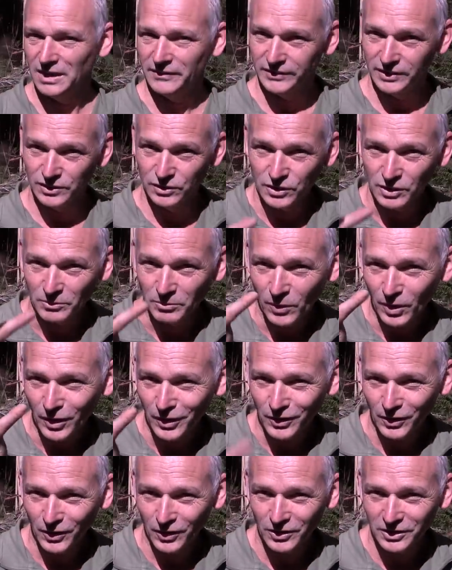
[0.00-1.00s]
If you look at
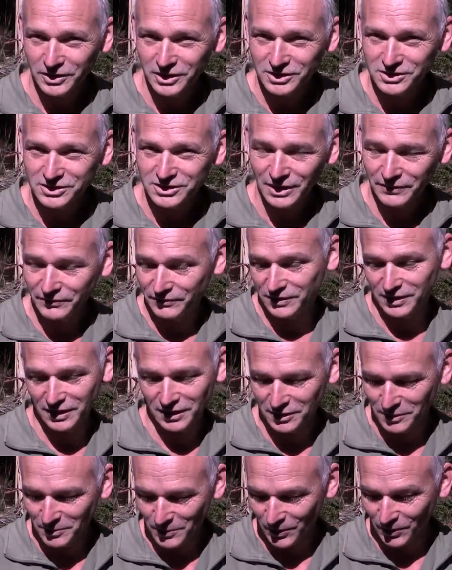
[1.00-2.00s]
my earlier stuff,
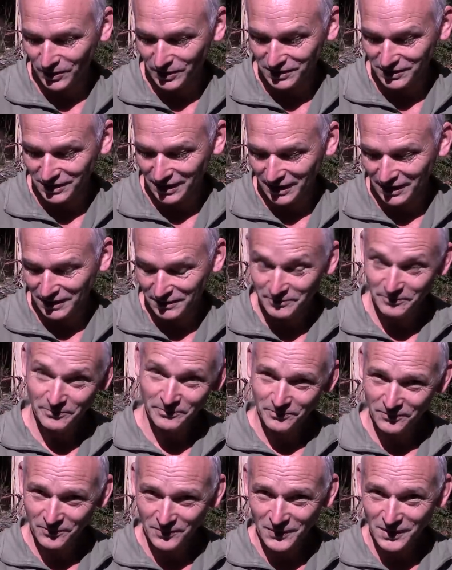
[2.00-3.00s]
go to my
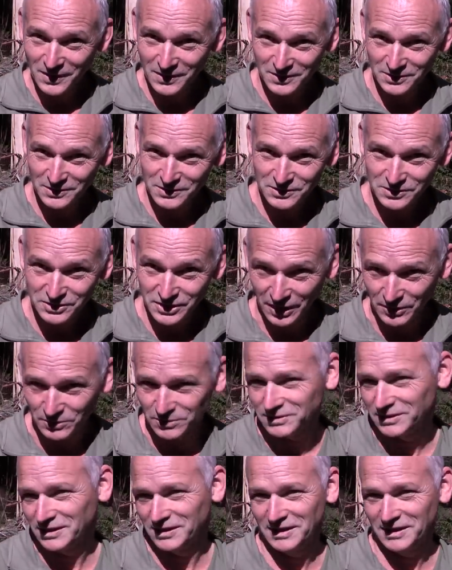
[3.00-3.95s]
channel